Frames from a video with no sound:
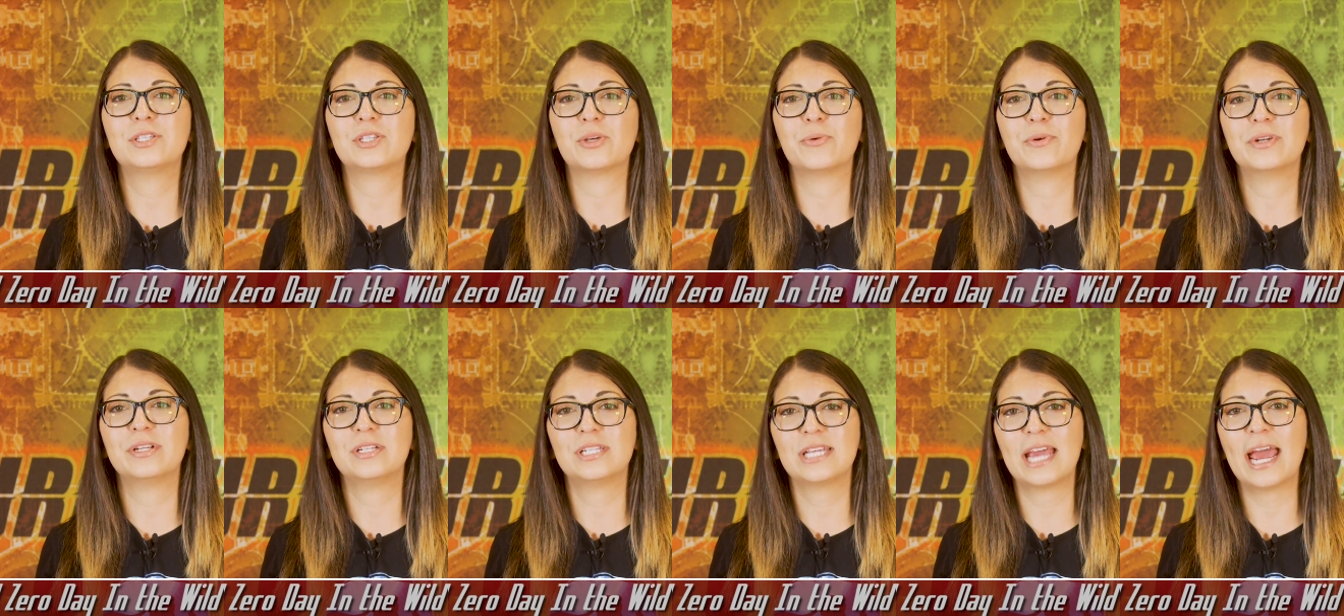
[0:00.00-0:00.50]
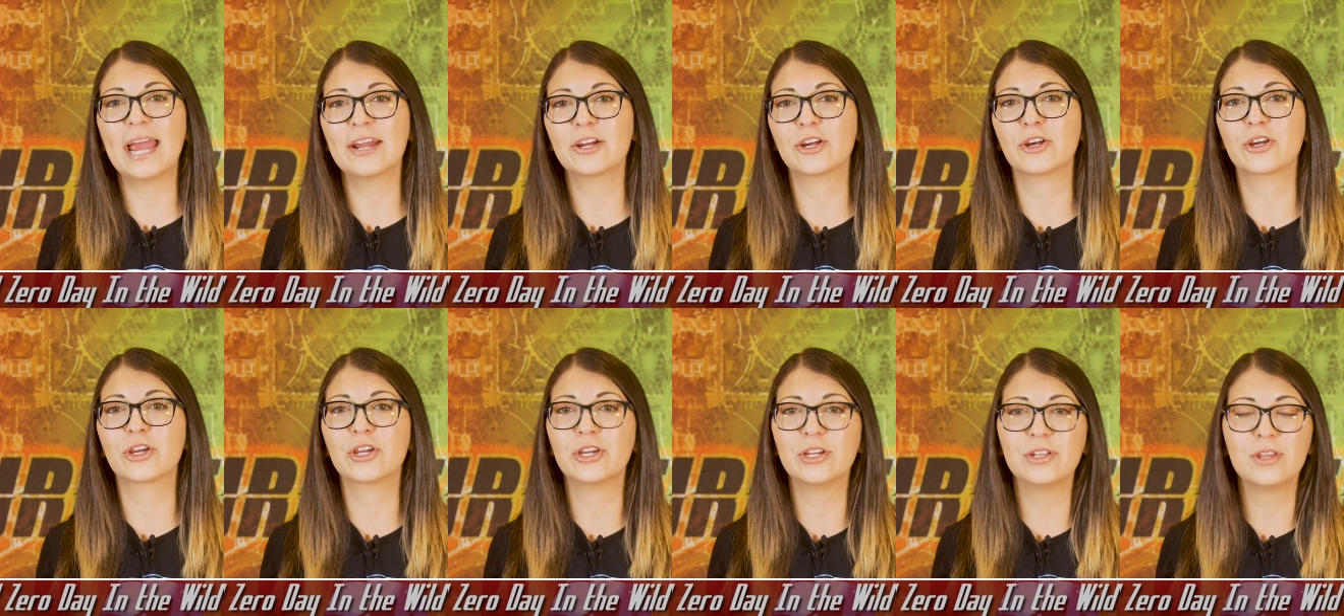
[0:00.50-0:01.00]
so an
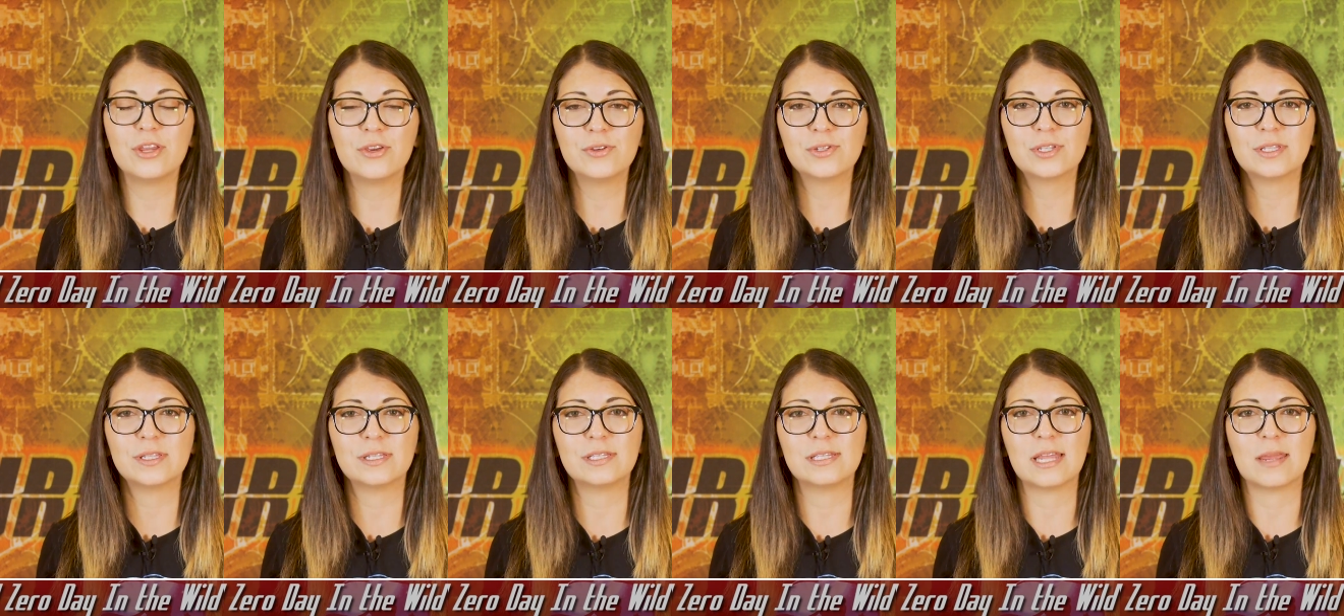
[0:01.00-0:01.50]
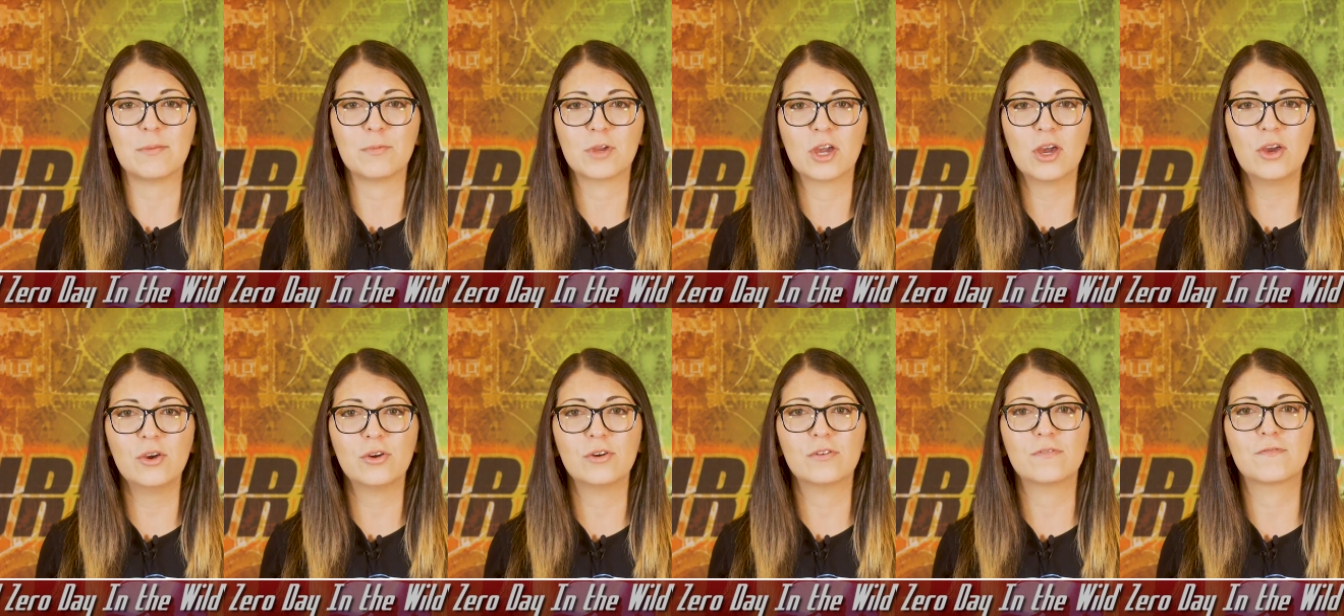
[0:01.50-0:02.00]
attacker could use the same
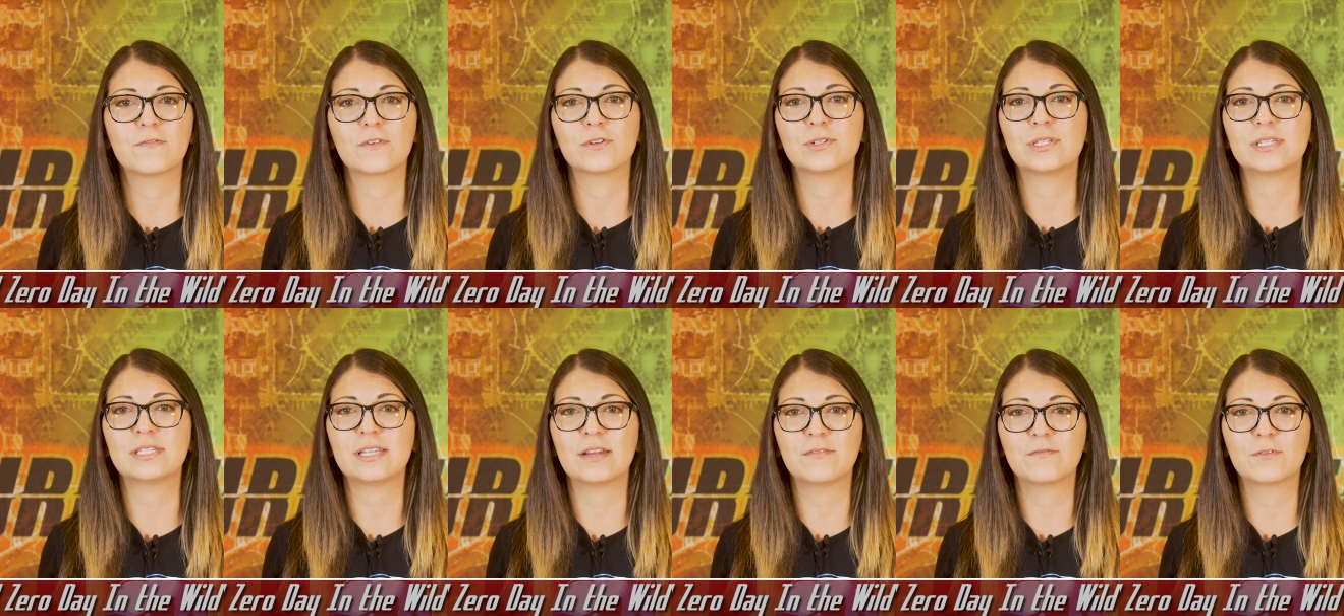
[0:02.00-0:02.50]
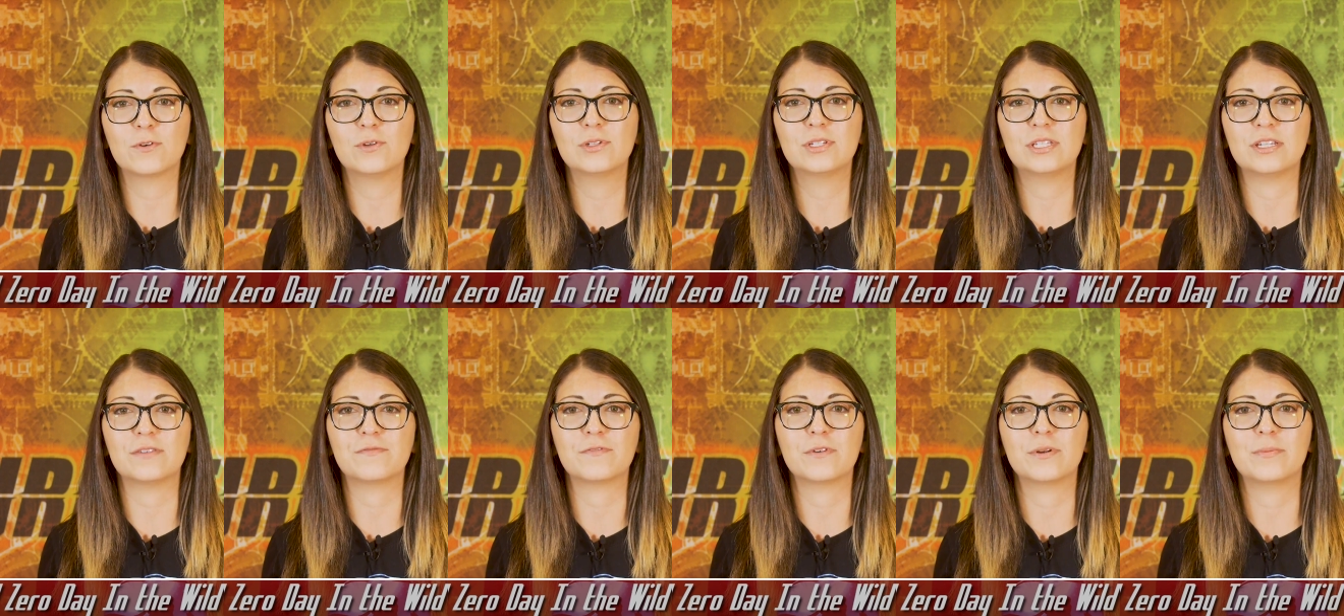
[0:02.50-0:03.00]
code for several
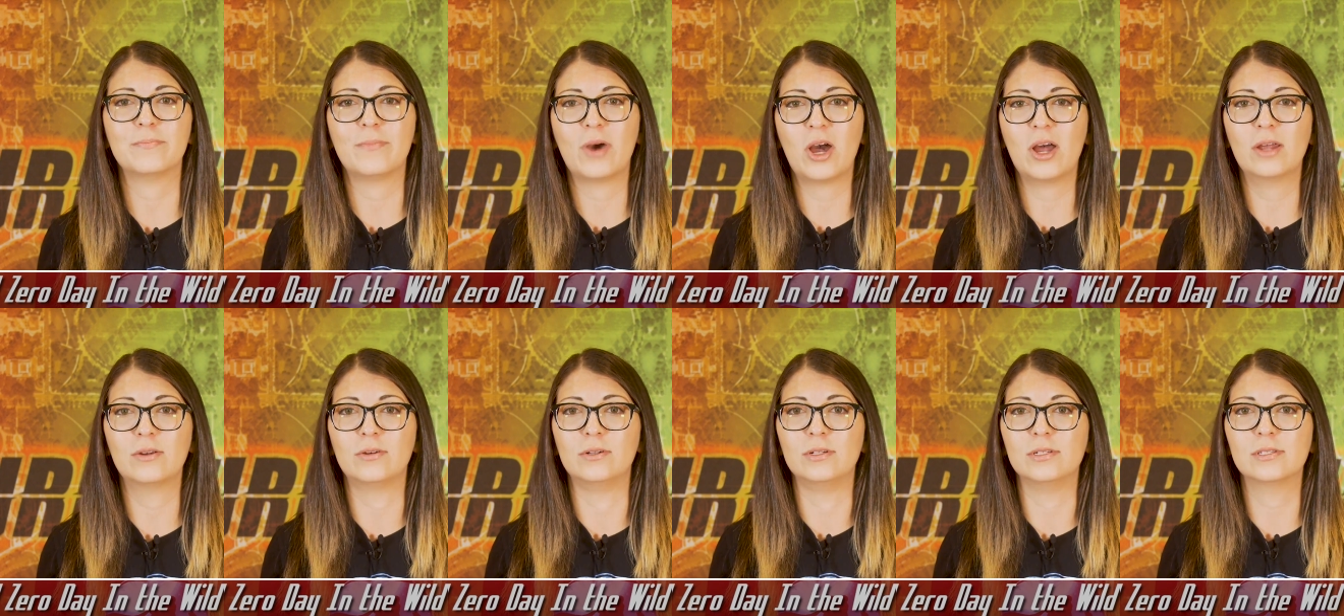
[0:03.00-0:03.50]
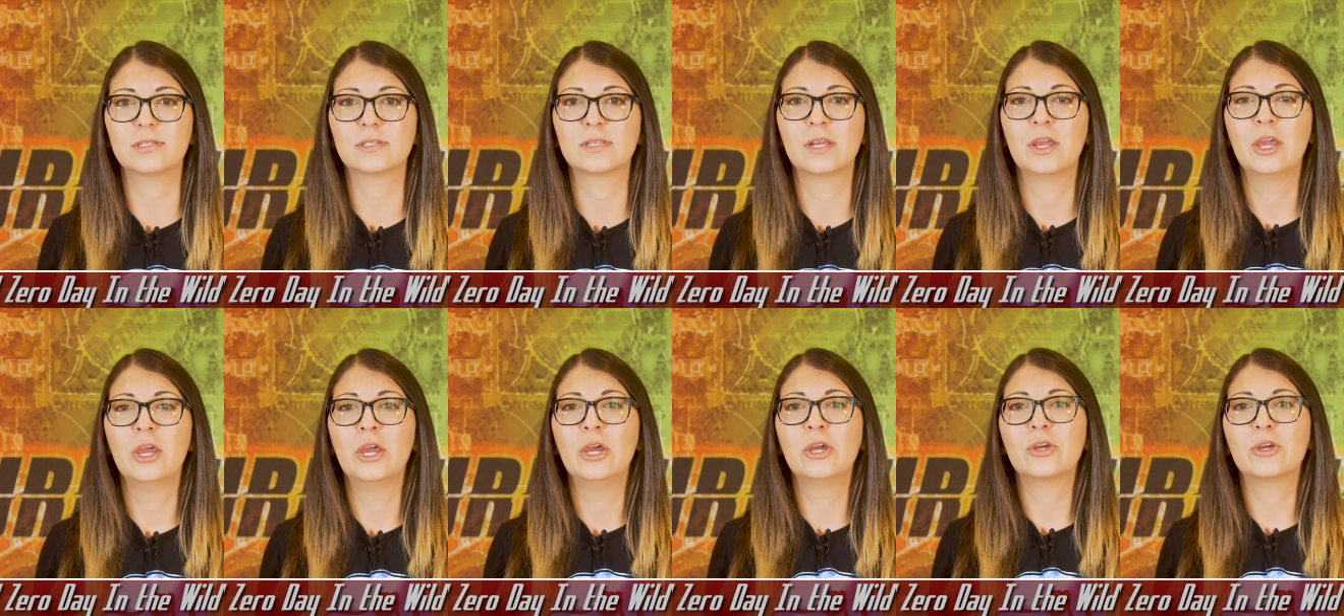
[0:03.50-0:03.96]
different models.